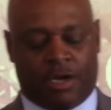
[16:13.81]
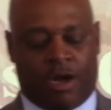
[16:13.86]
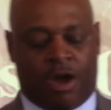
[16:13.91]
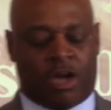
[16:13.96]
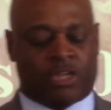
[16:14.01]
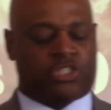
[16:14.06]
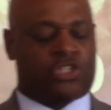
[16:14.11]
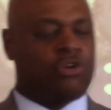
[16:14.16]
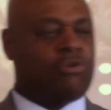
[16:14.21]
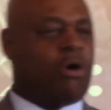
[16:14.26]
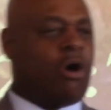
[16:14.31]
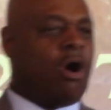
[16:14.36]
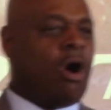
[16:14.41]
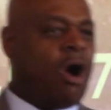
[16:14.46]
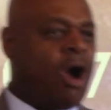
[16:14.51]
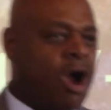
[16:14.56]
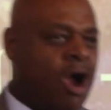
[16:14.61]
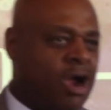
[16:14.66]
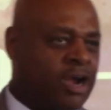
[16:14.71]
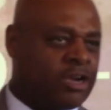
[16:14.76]
are too
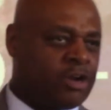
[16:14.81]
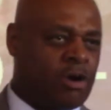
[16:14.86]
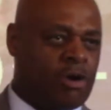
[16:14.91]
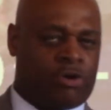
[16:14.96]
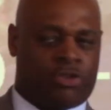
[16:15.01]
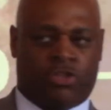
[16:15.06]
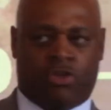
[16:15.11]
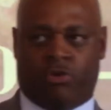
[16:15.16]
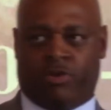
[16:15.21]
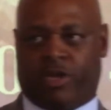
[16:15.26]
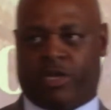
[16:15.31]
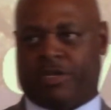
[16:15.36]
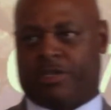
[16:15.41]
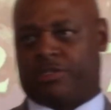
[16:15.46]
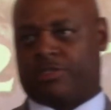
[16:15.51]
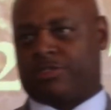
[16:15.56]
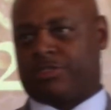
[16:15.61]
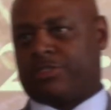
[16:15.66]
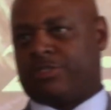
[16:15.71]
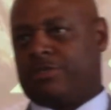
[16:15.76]
hard on
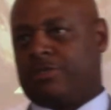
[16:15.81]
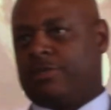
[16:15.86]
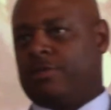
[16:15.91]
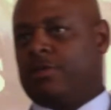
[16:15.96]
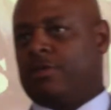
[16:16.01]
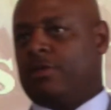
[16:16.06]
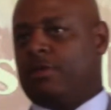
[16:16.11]
Eutychus.